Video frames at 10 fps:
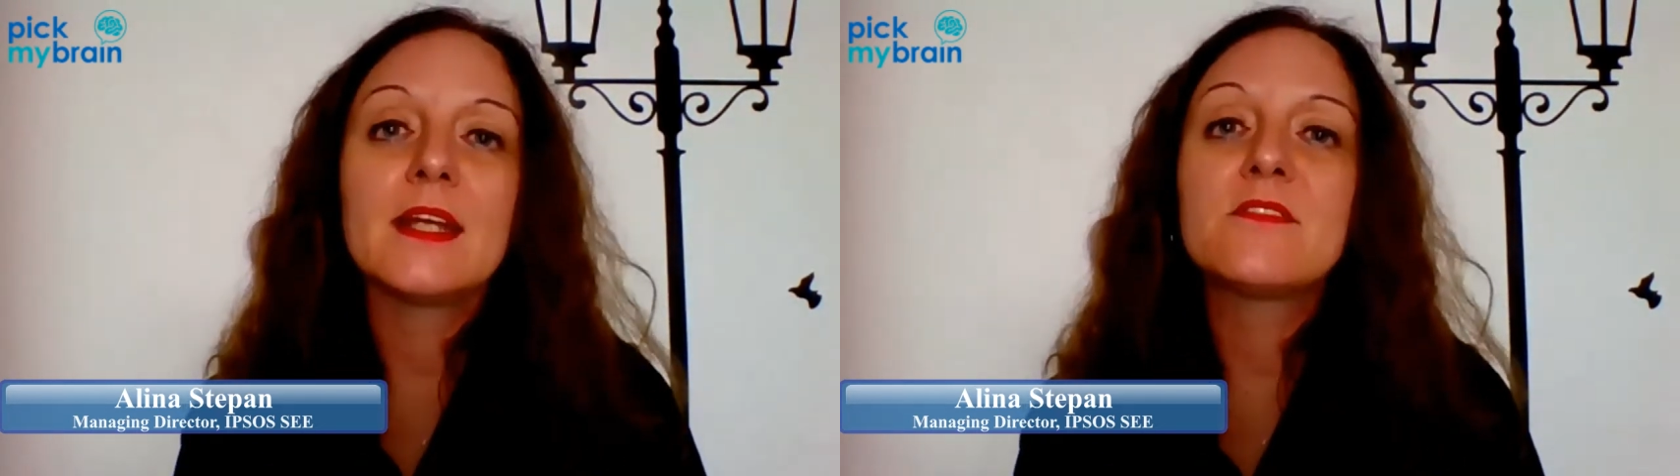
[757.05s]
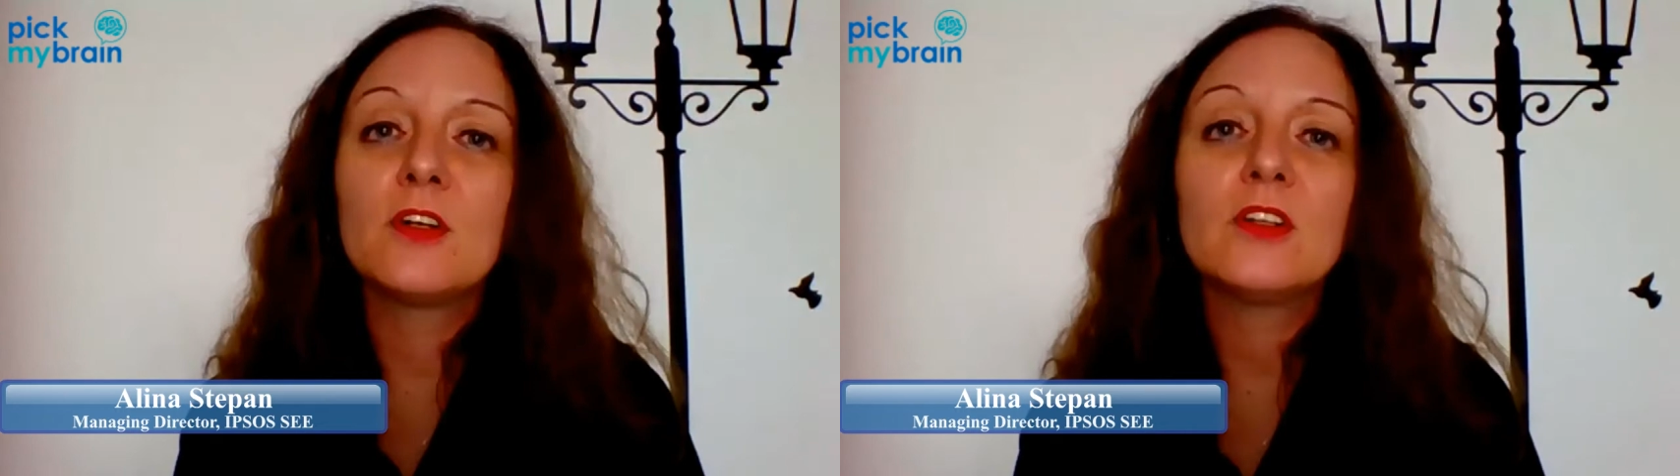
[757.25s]

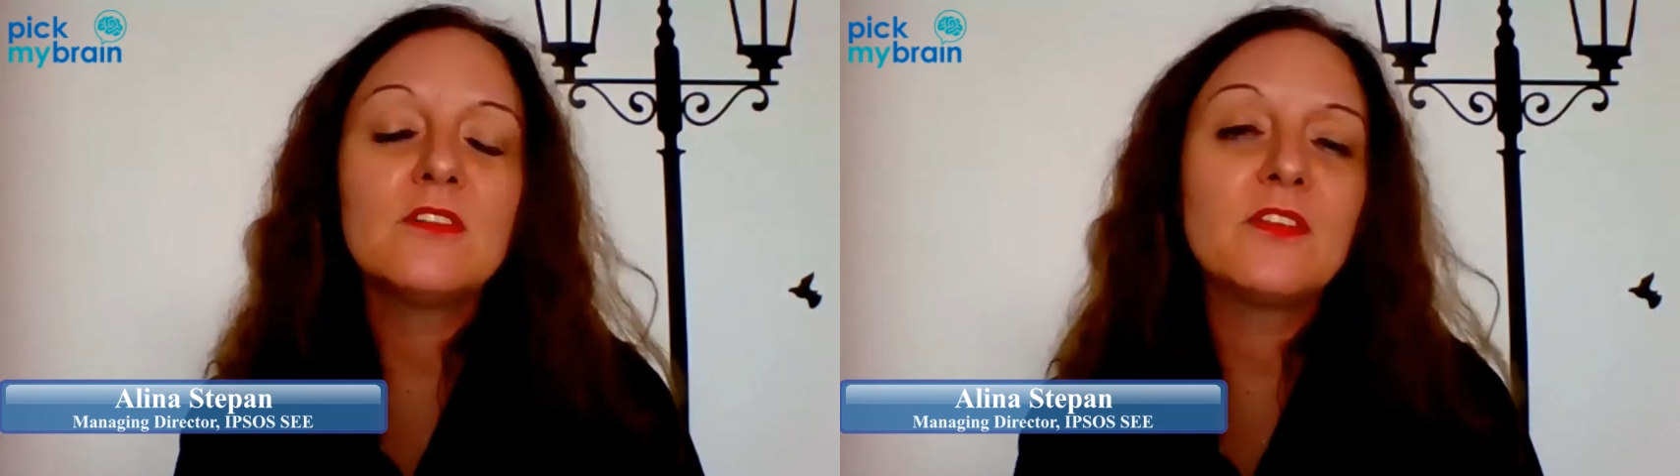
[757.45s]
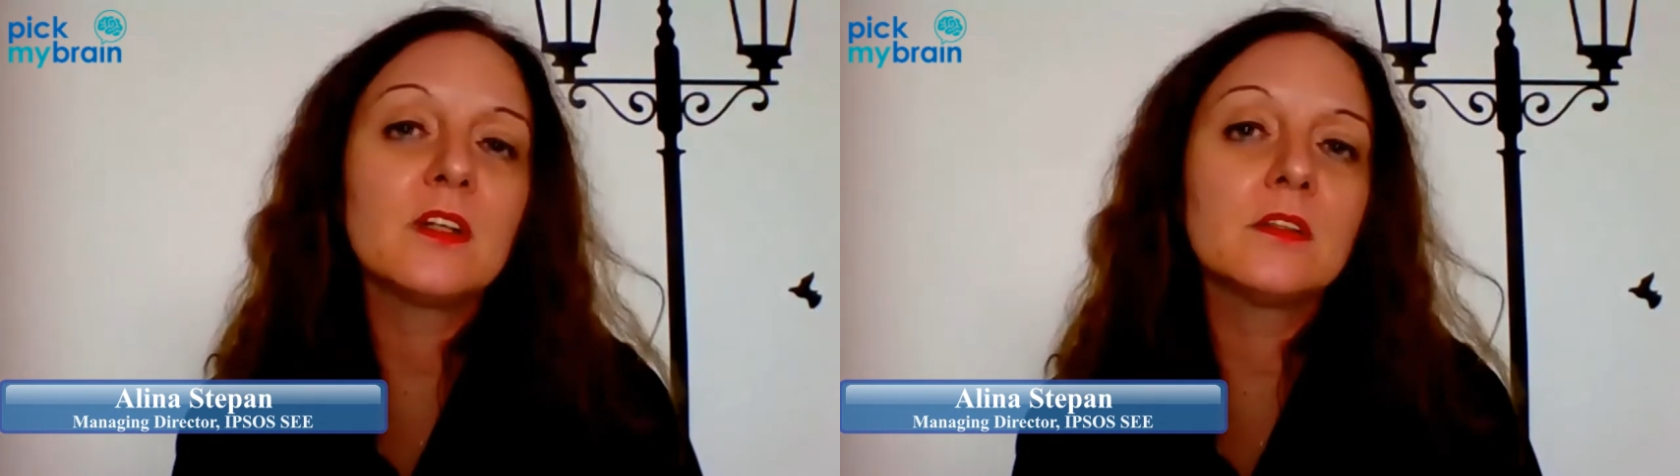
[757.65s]
It's very
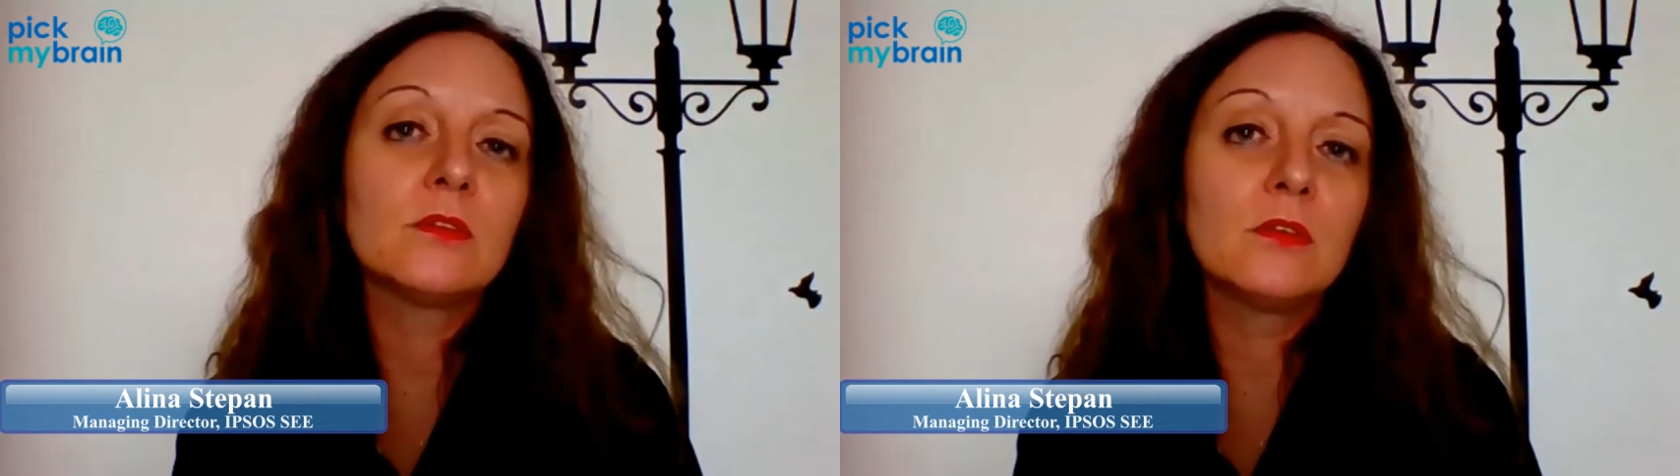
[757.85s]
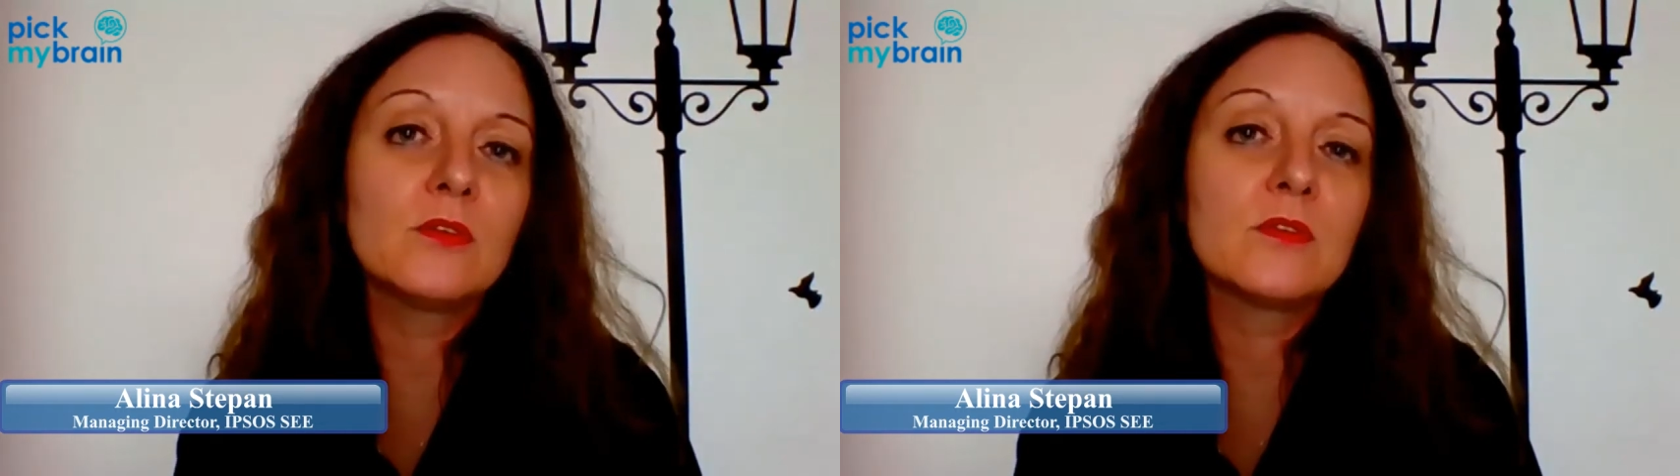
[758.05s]

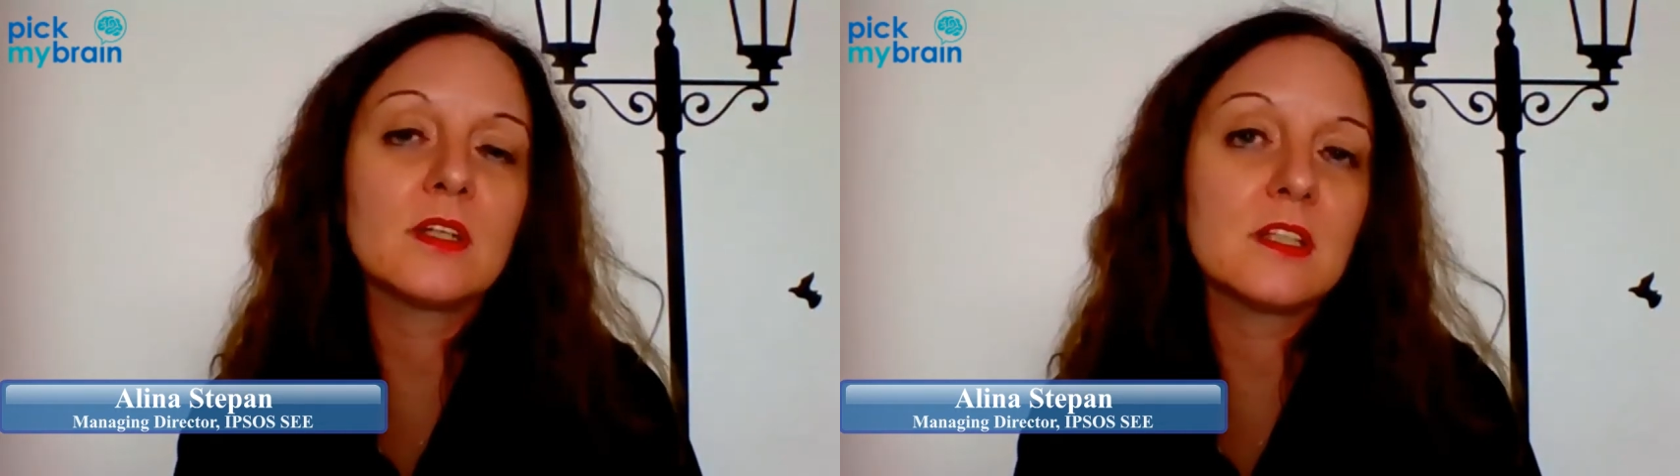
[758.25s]
difficult to lose.